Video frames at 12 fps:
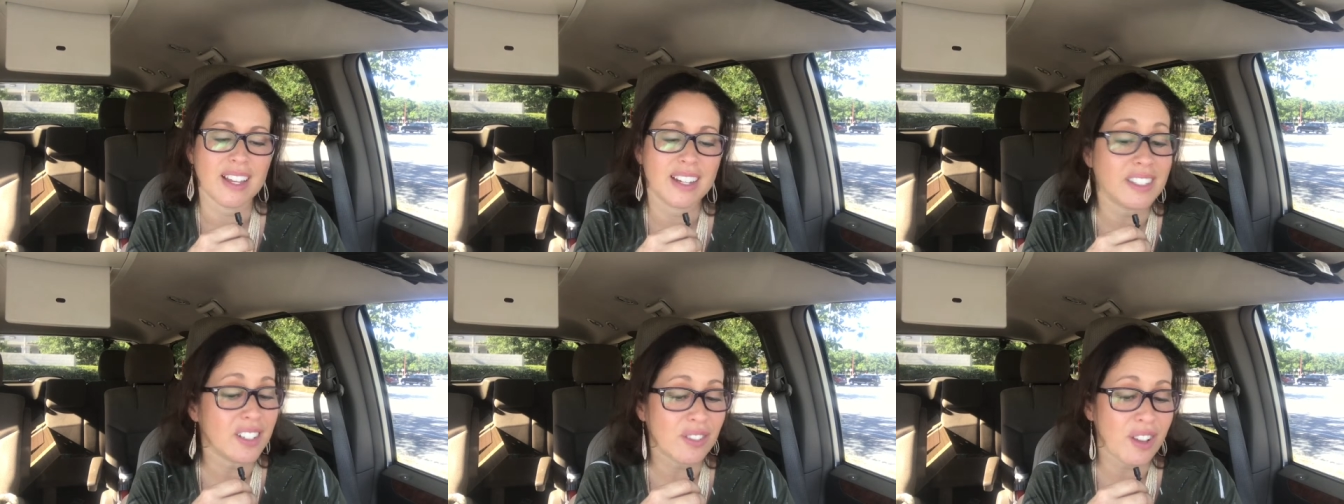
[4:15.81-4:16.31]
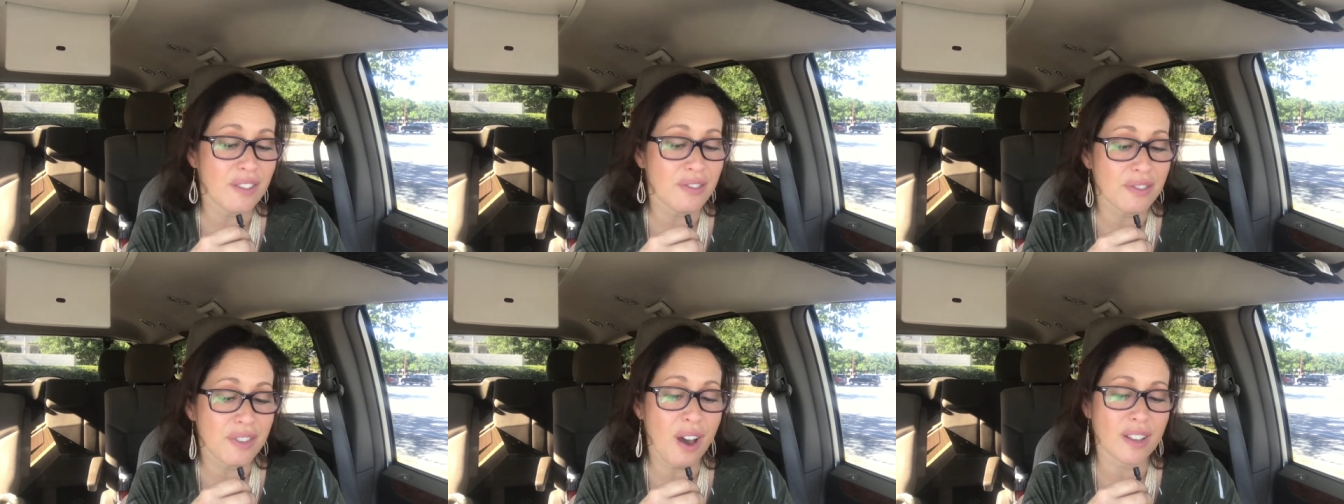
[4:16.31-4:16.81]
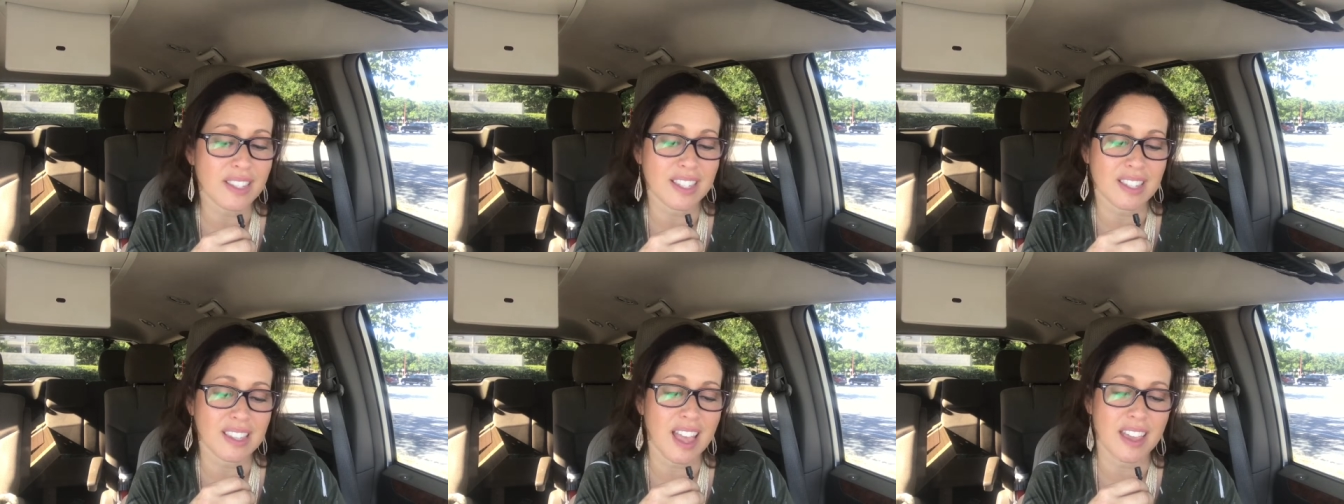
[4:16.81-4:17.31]
until our
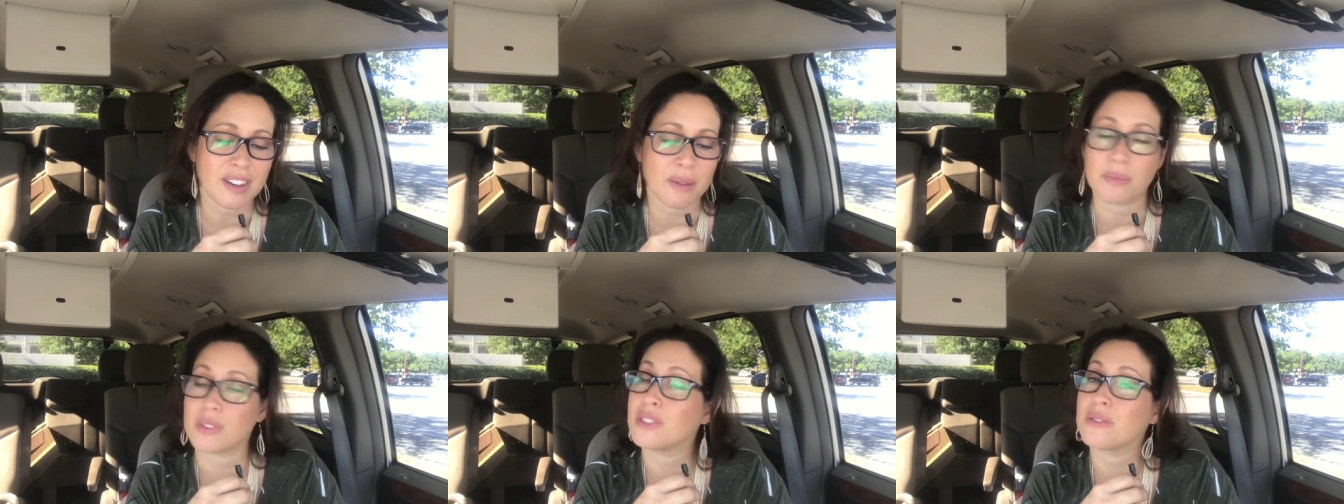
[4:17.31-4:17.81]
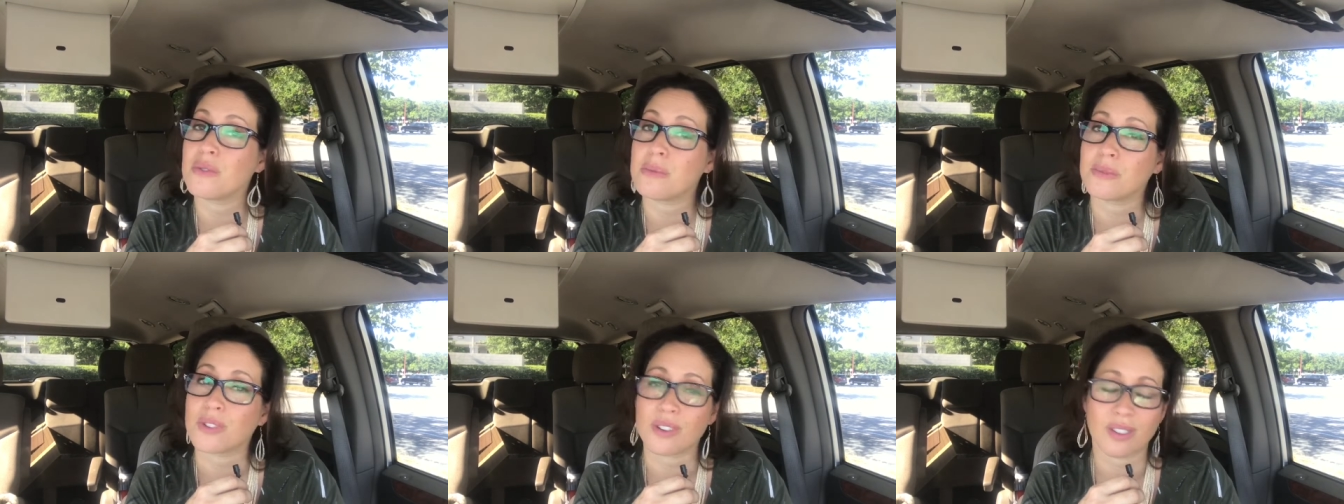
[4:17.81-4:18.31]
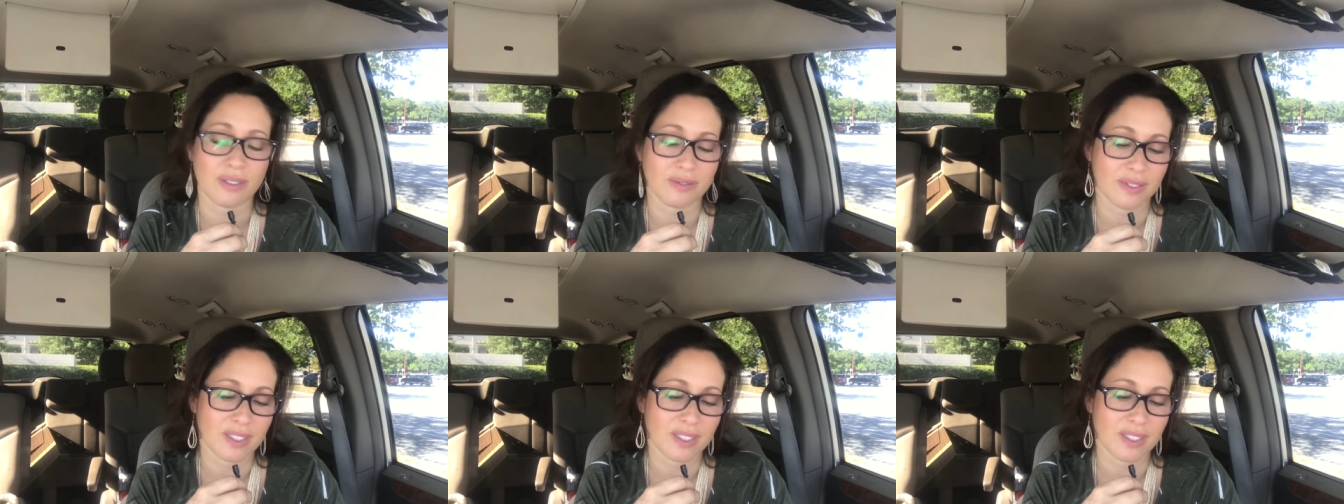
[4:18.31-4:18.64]
thoughts line up with Scripture.